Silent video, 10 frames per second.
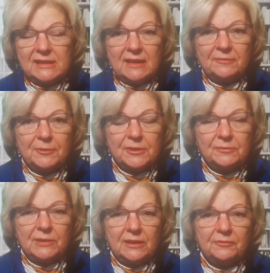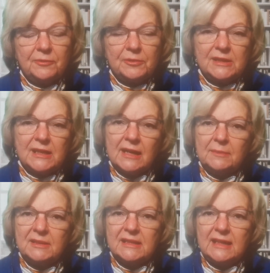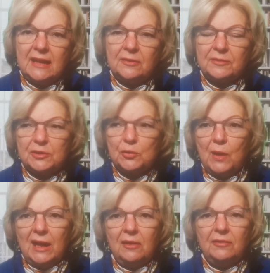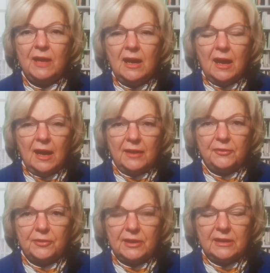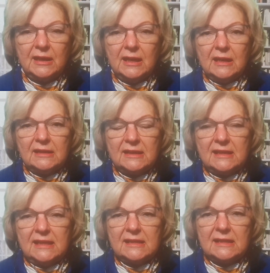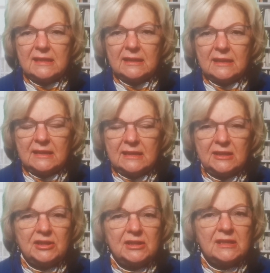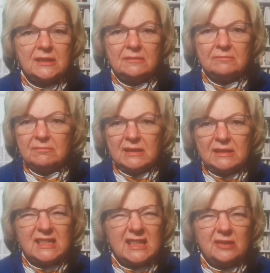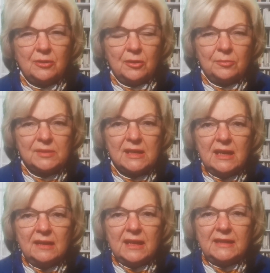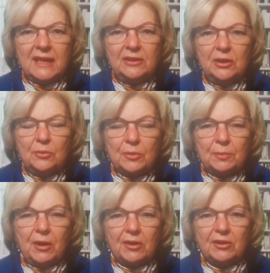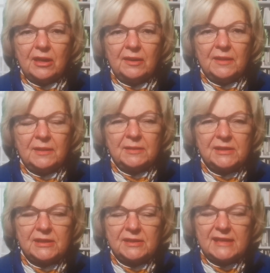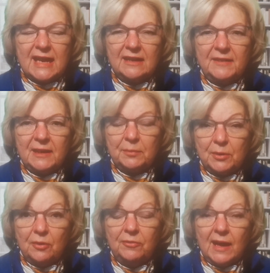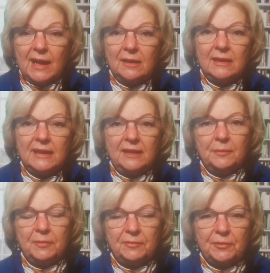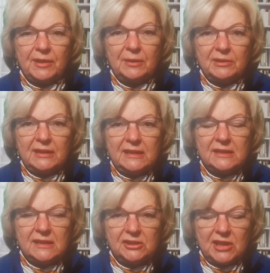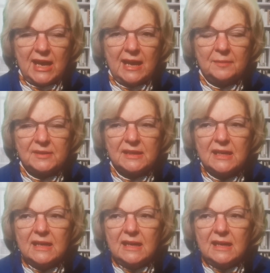was one of the first documents that had over 1,200 diseases and conditions and syndromes that they knew were part of the side effect profile, even before they released the jabs.